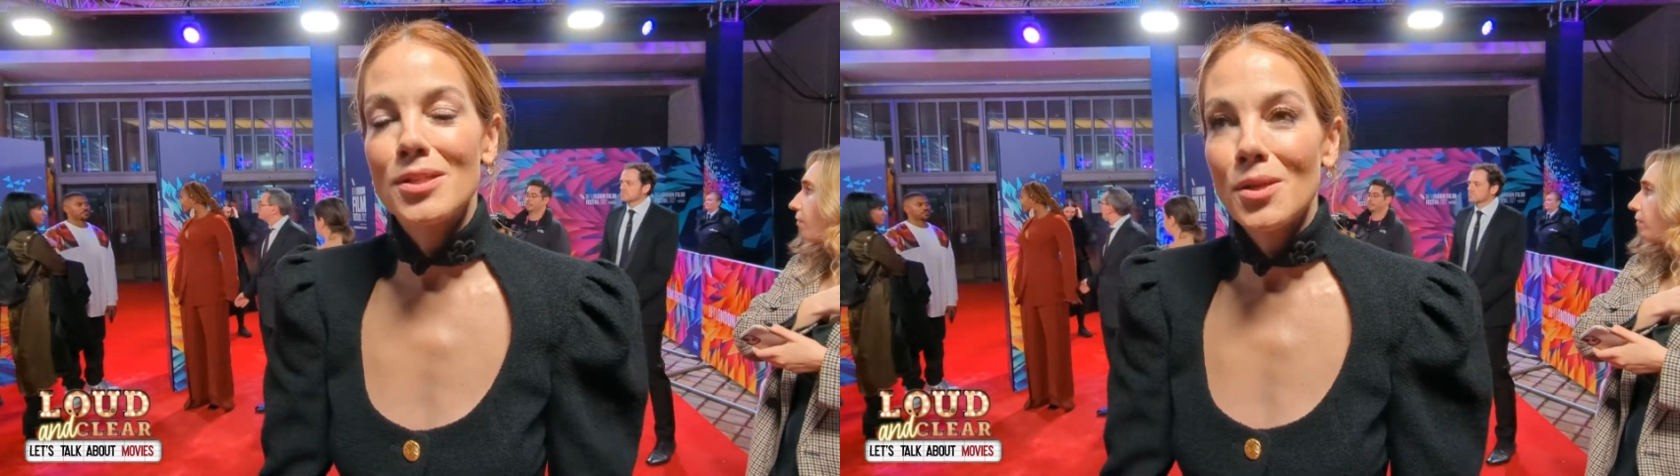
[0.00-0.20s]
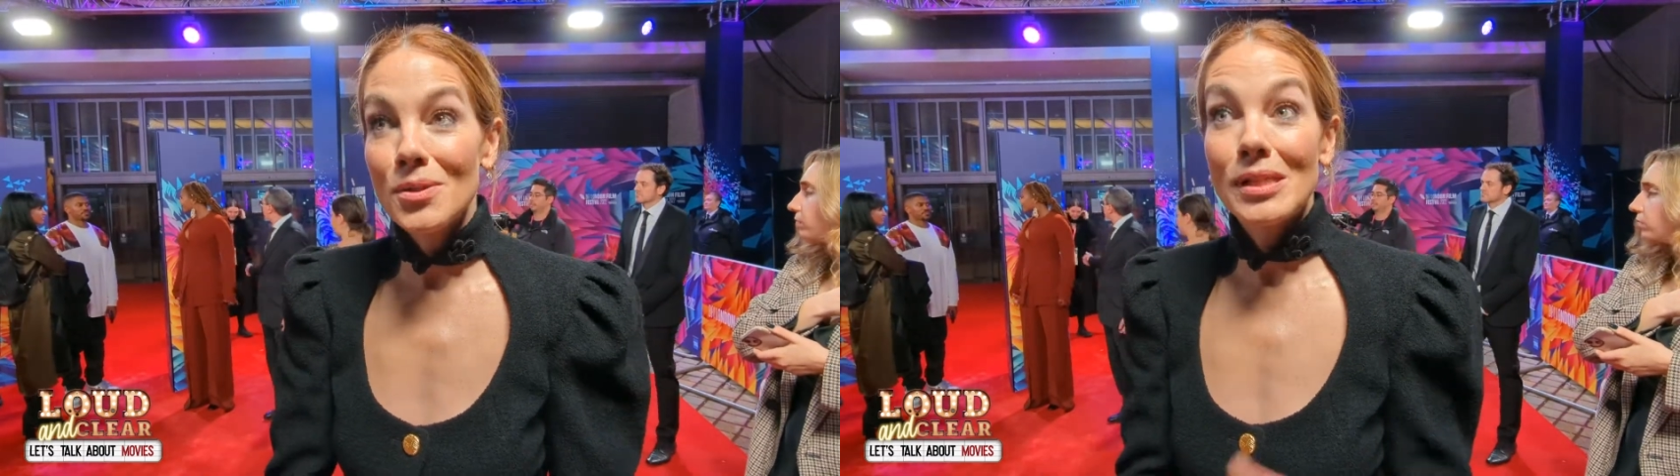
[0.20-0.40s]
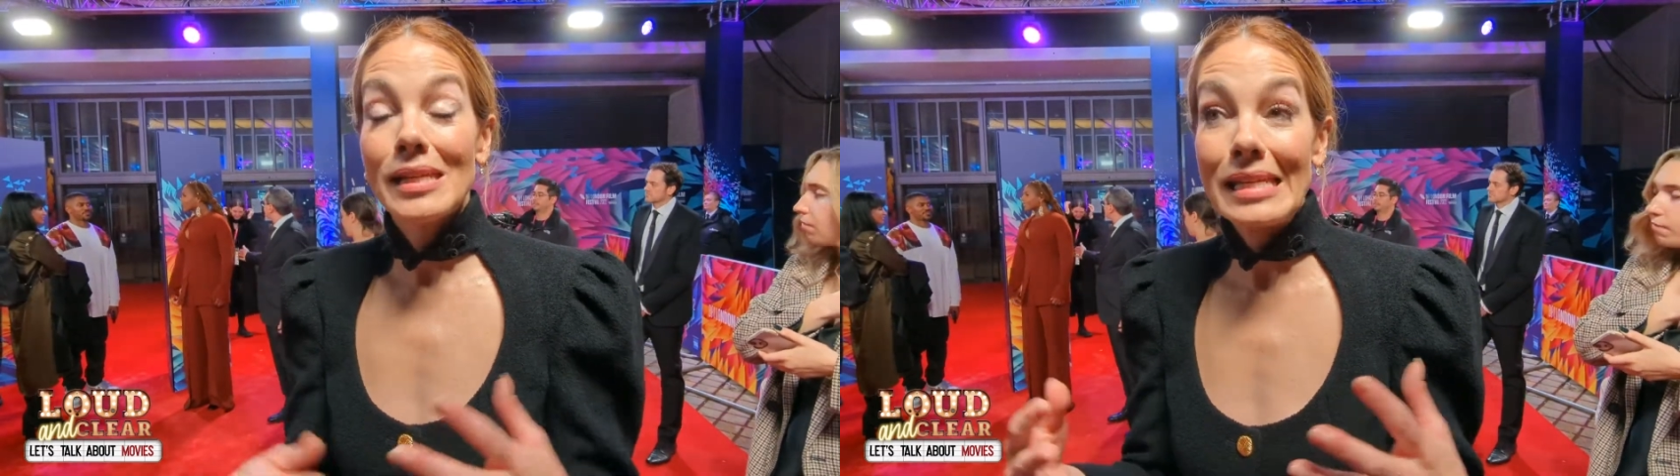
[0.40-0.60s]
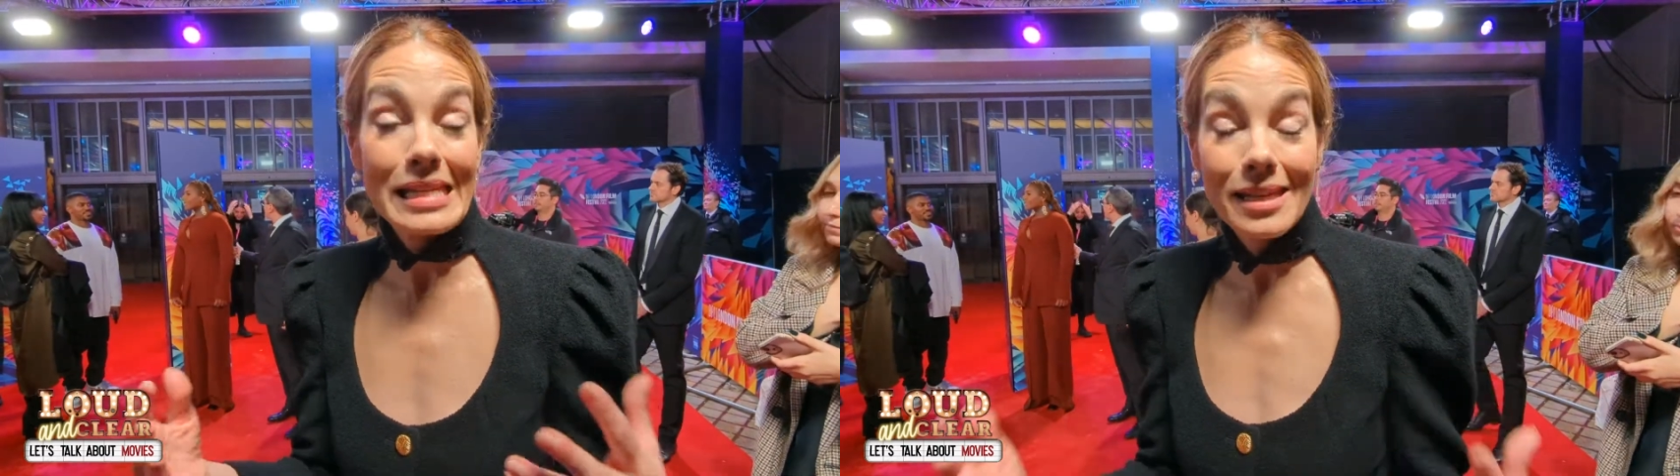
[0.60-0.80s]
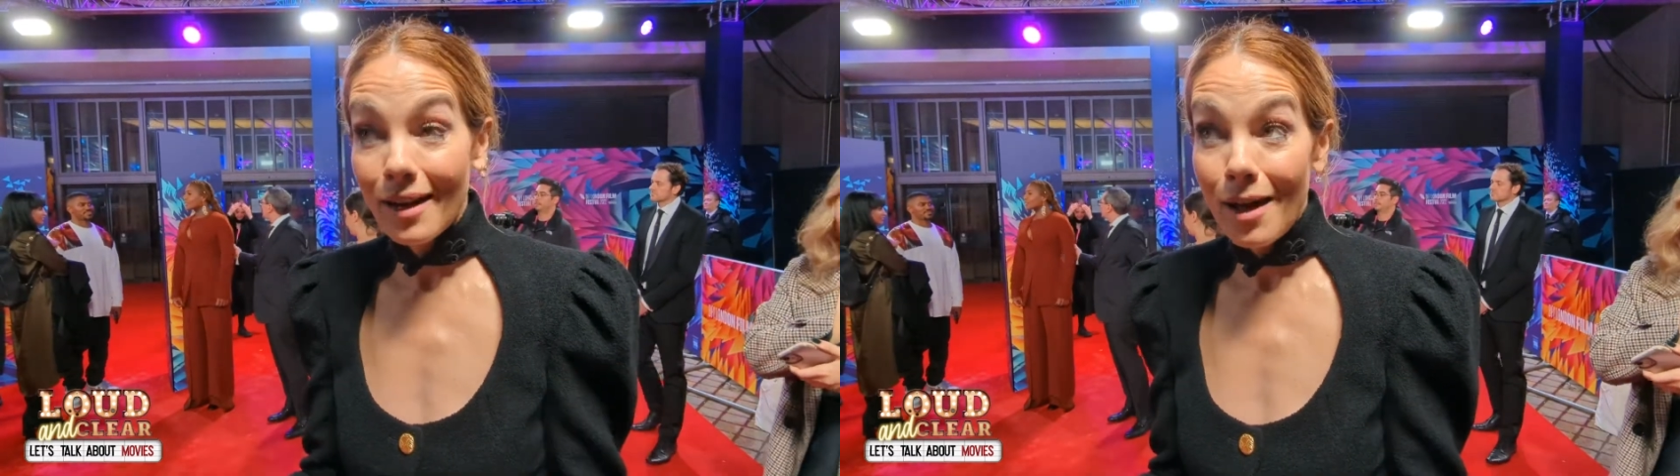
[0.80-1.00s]

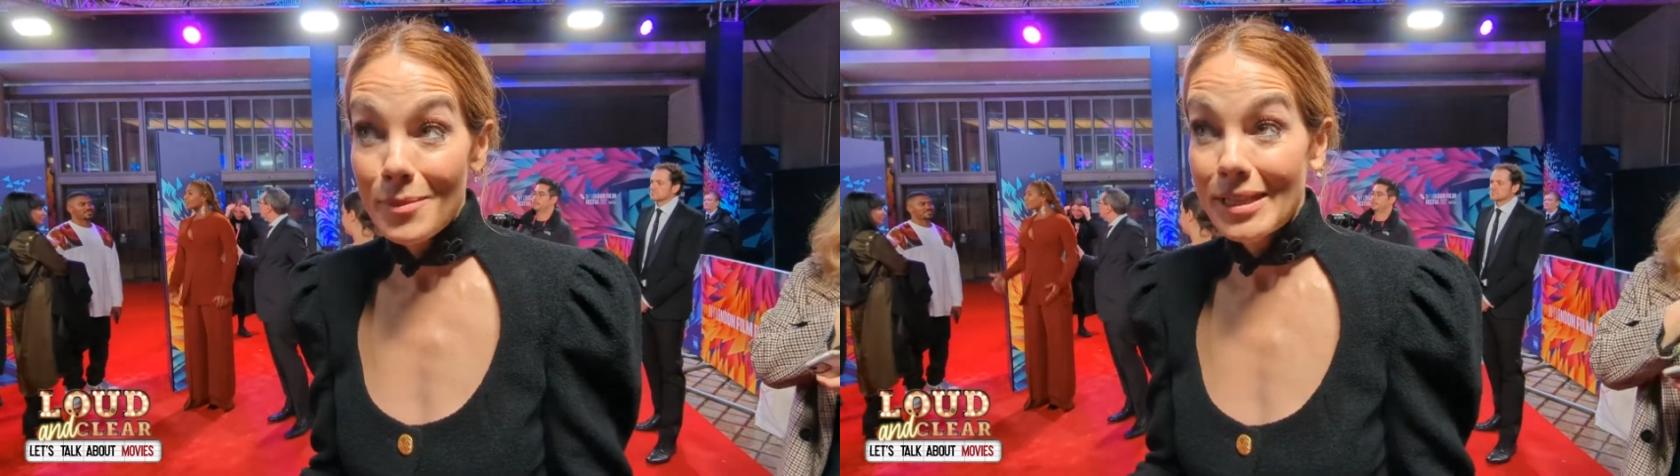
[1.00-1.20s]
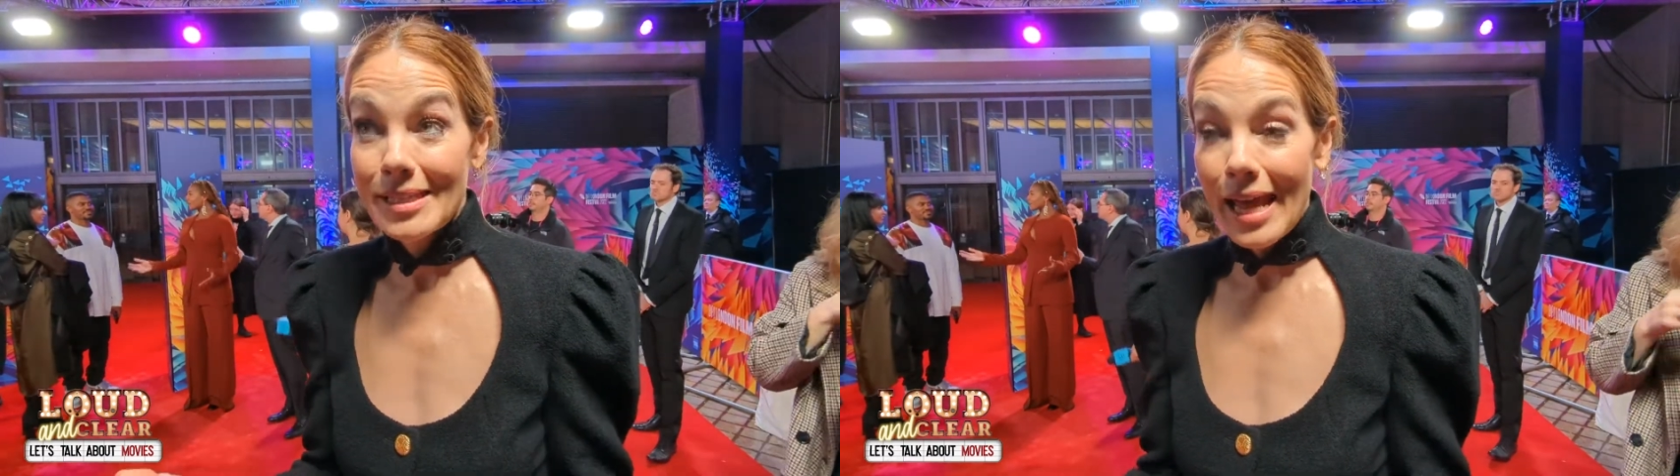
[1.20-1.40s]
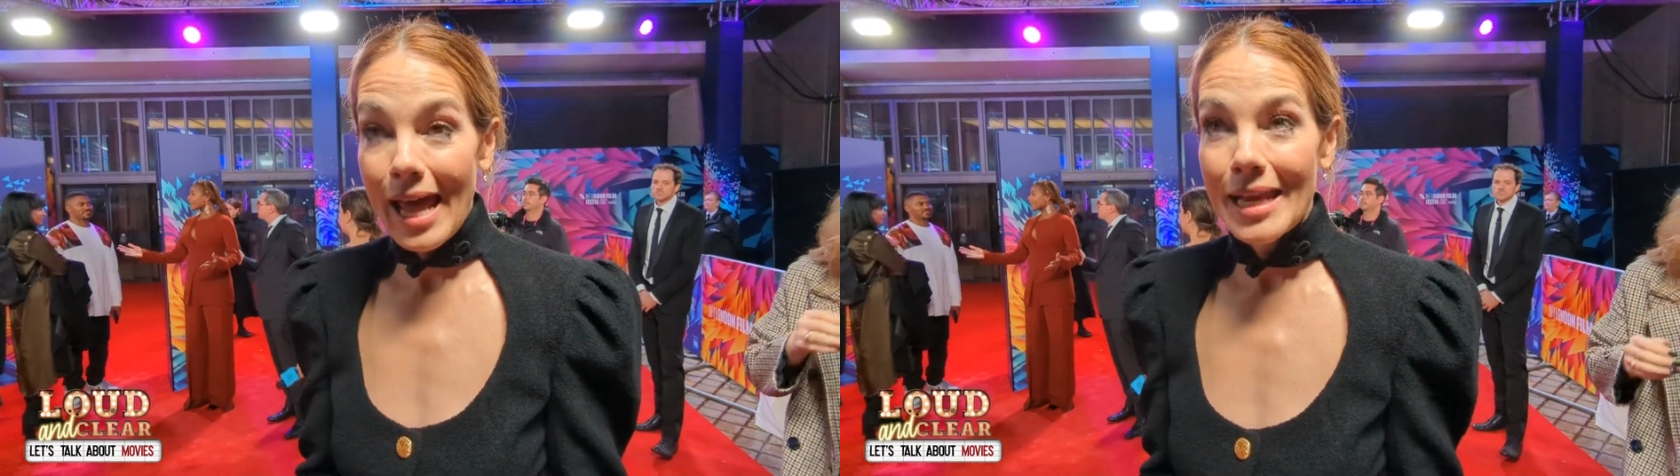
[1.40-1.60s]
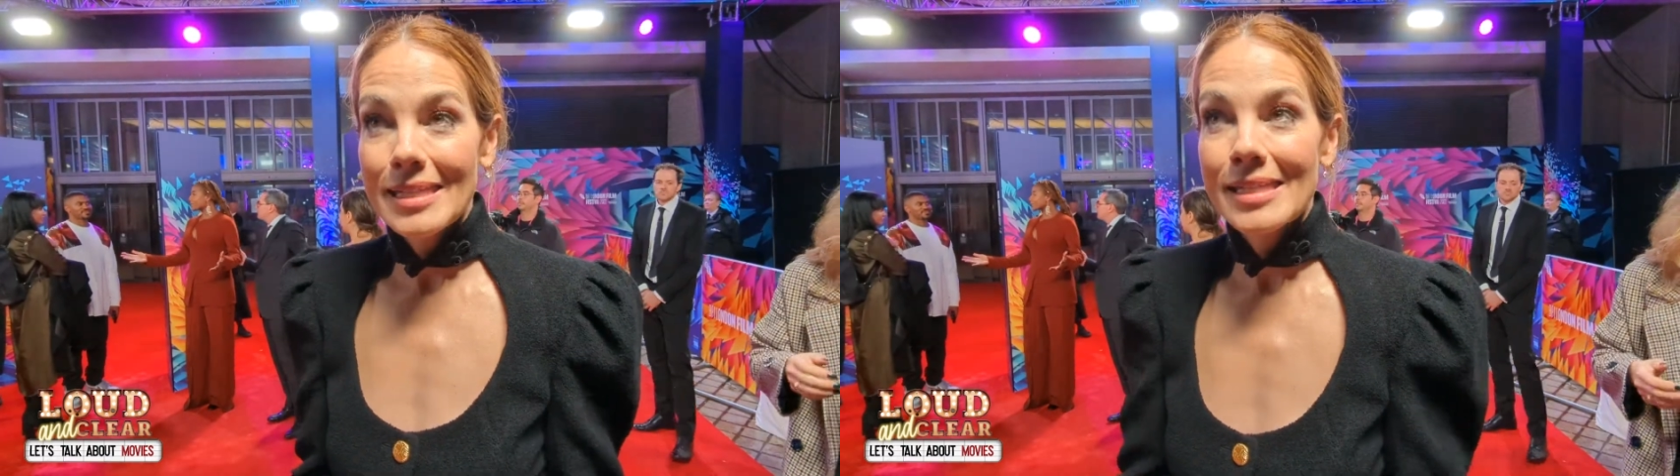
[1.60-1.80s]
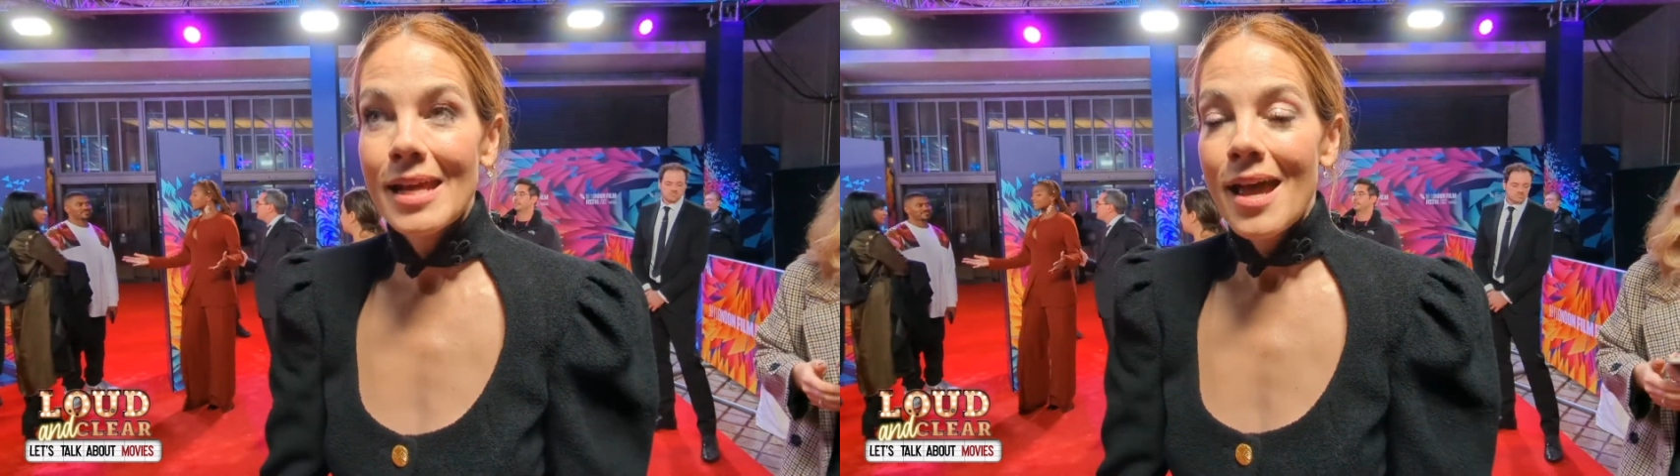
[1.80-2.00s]
socioeconomic status,